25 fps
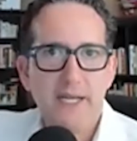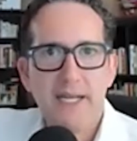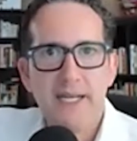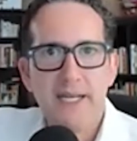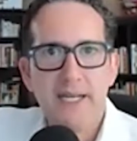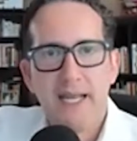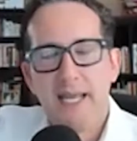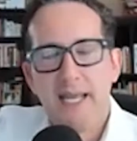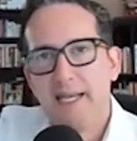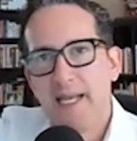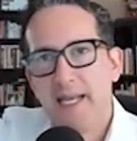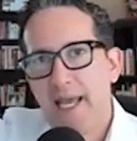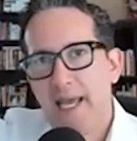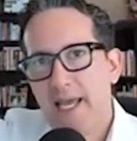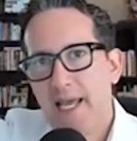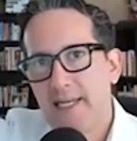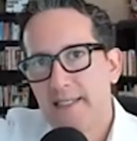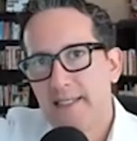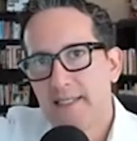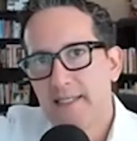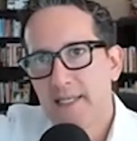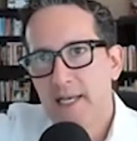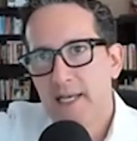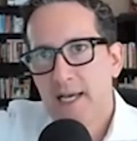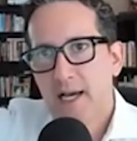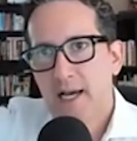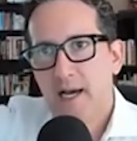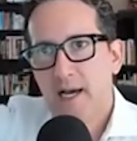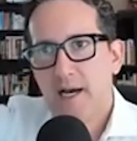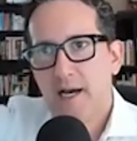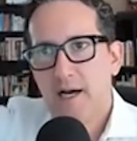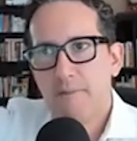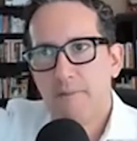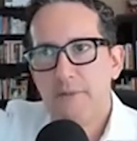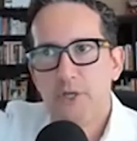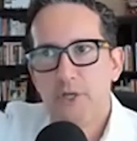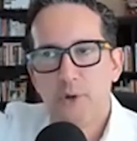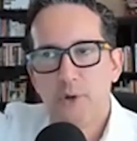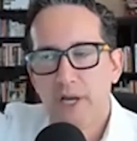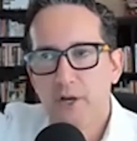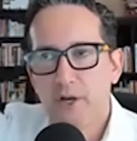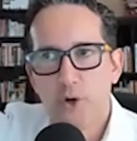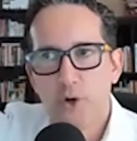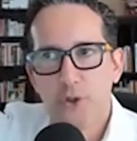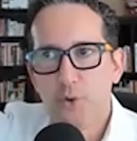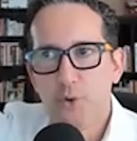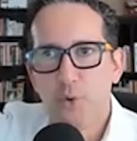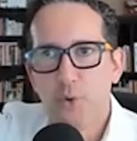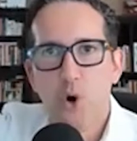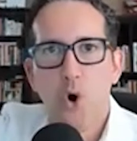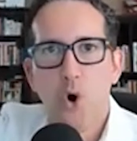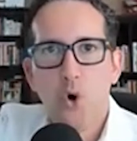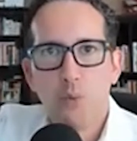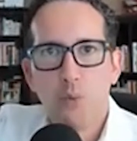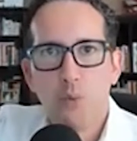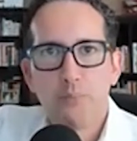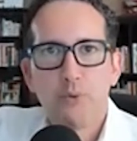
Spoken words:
And I go through a whole